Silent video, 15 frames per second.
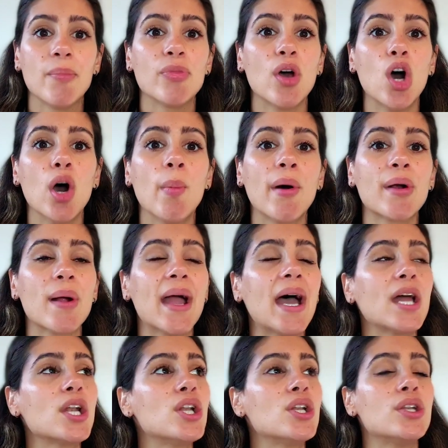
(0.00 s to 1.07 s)
The homeowner
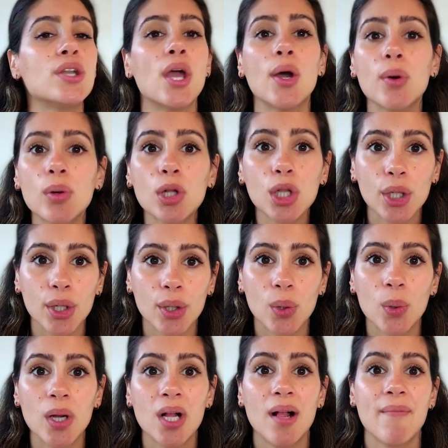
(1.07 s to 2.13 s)
had no
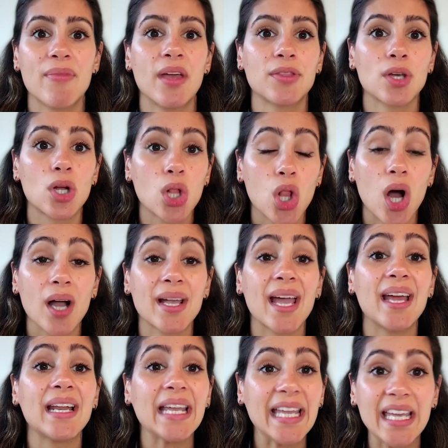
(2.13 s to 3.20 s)
clue that the clock
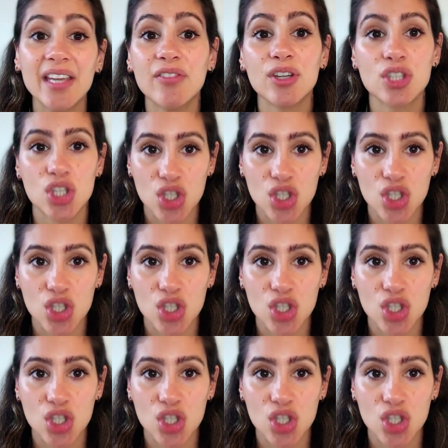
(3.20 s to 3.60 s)
had even